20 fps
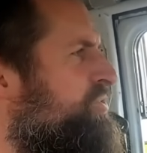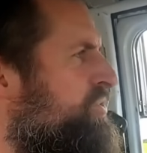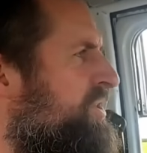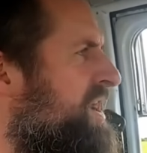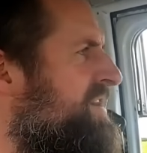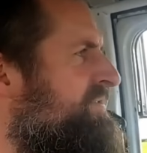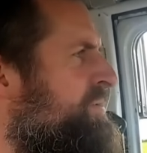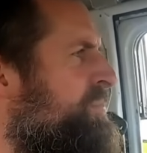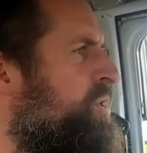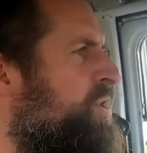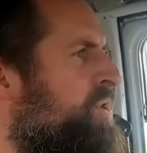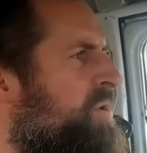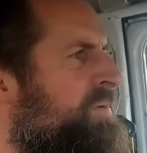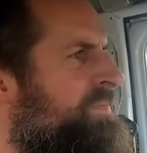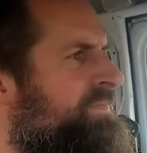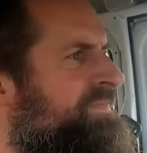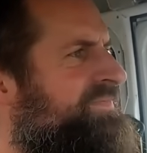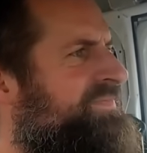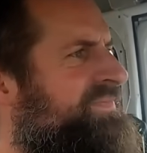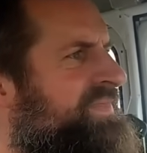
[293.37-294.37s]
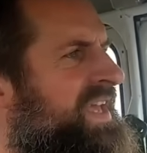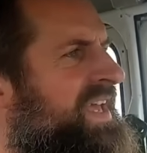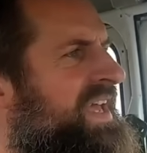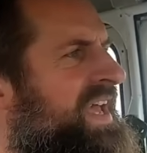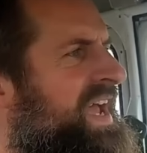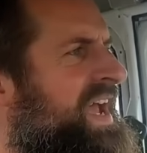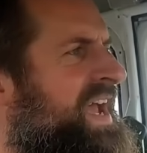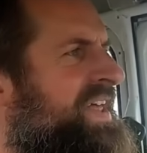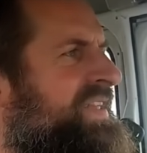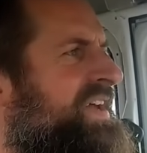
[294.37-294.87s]
drivable,
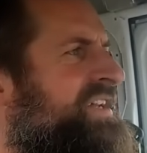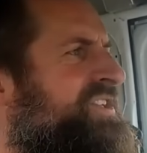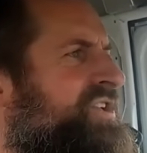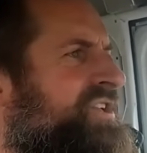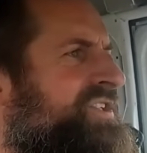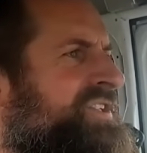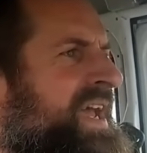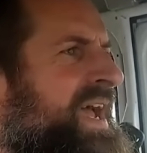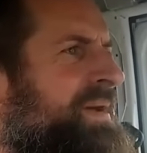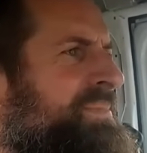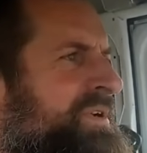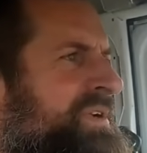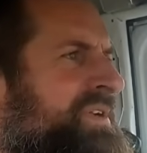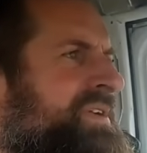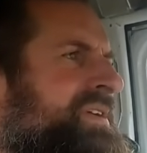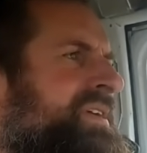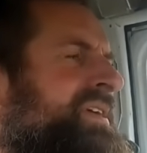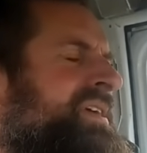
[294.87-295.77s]
and that just happened.